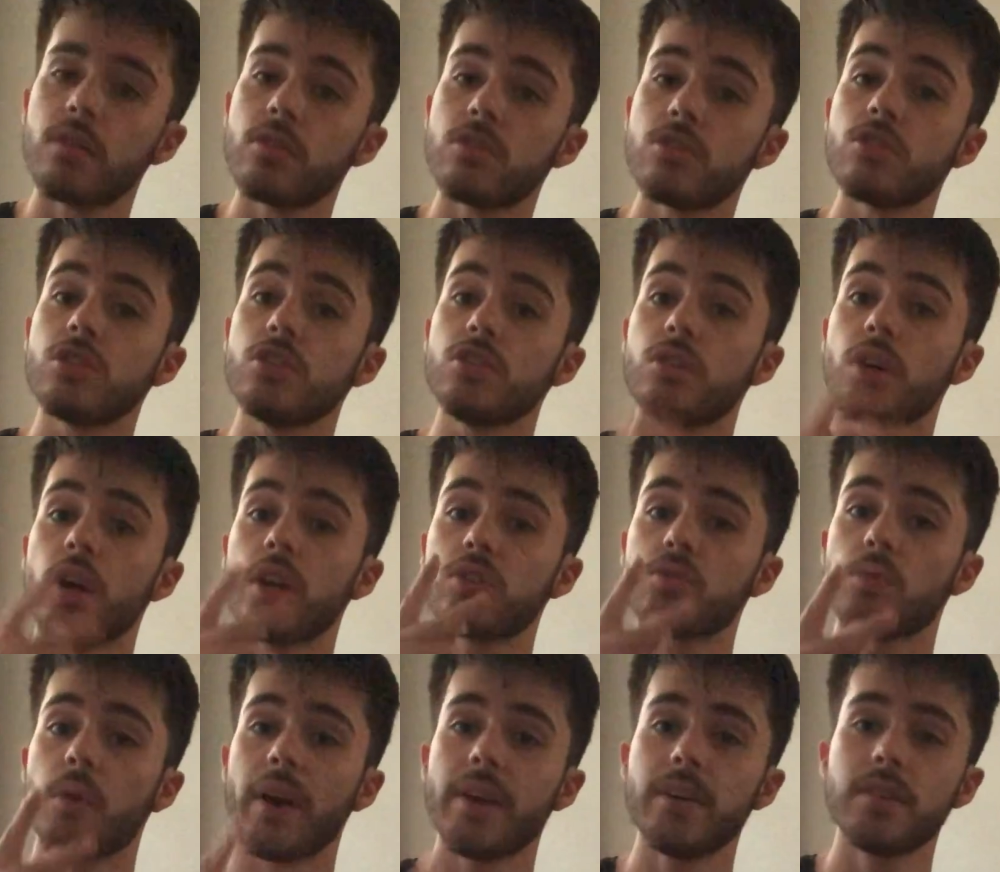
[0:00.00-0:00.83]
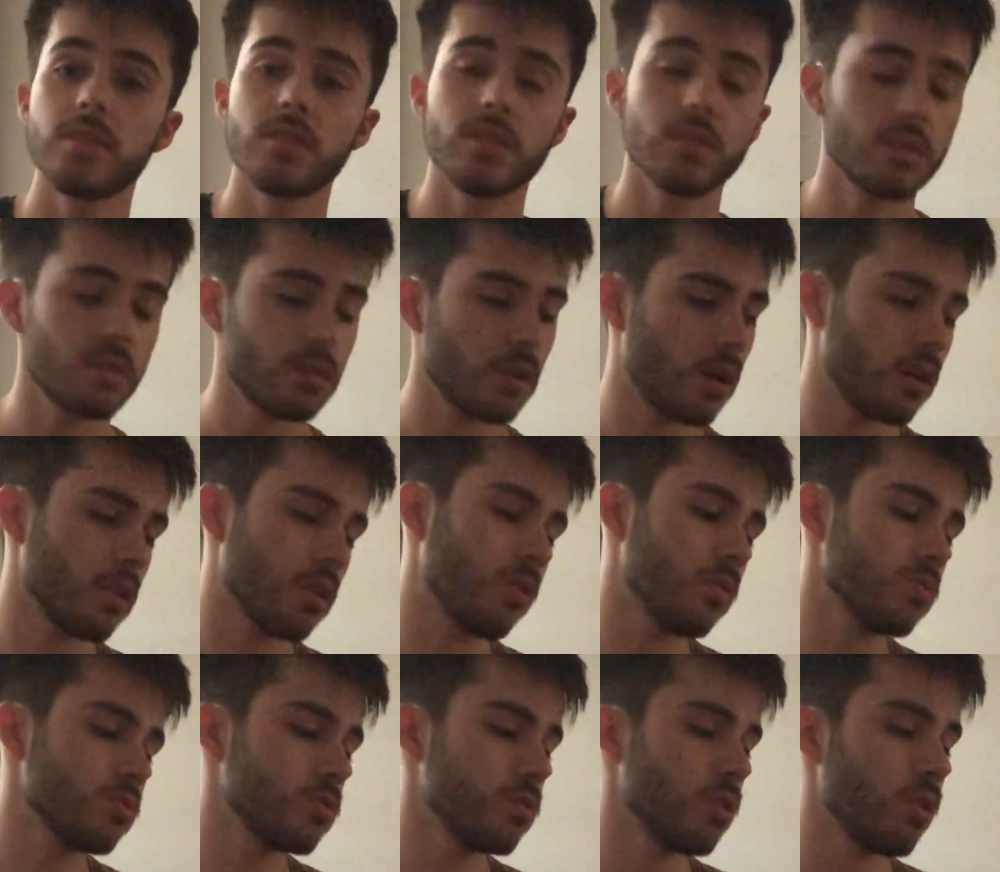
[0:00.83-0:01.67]
So you do that twice. I'll
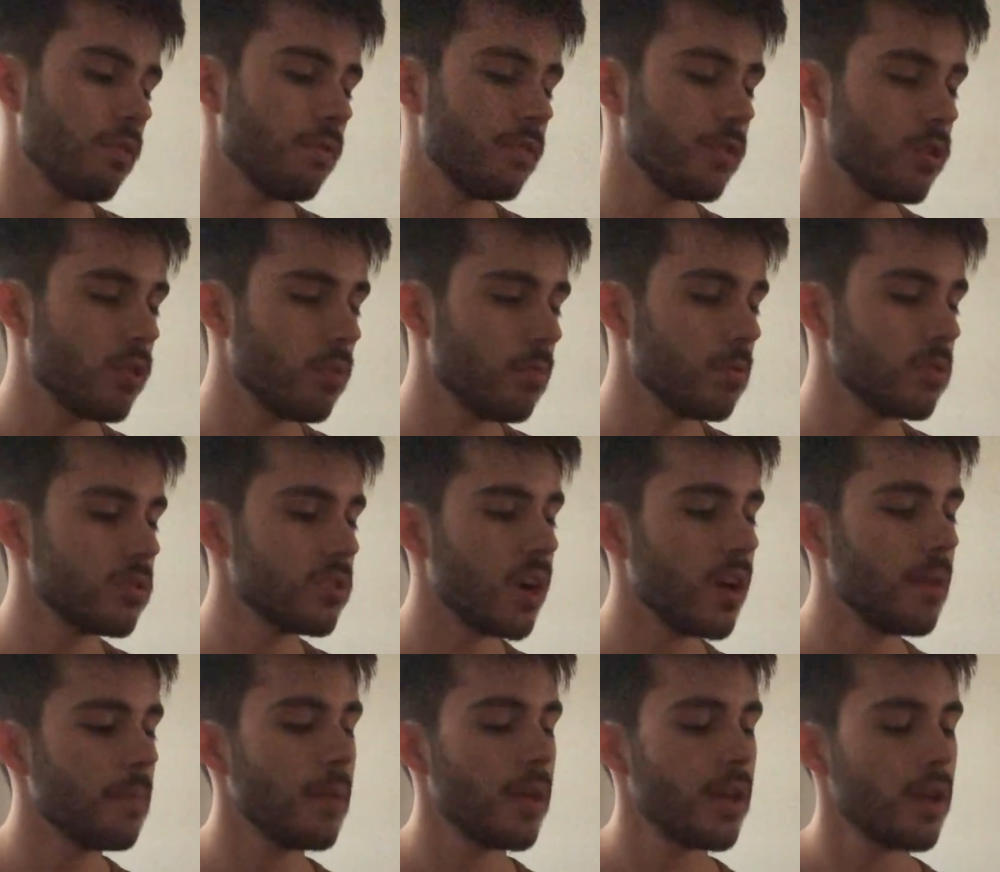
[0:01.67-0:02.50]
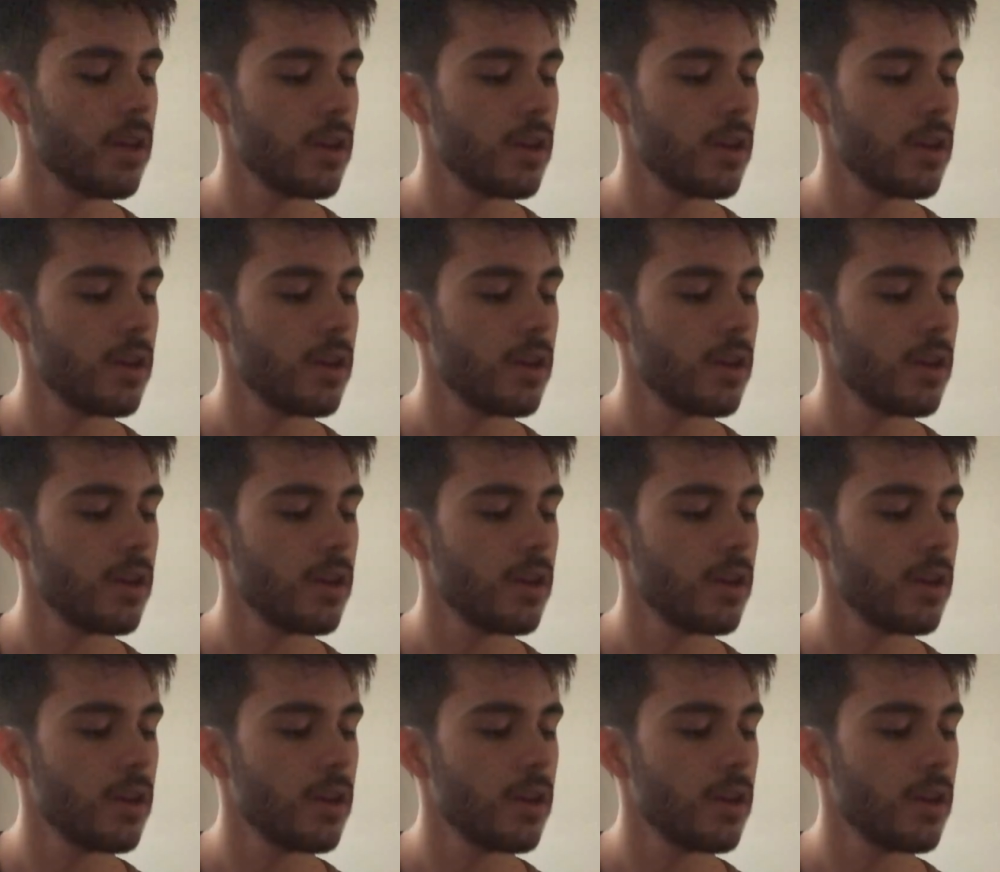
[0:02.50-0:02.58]
go slow for you one more time.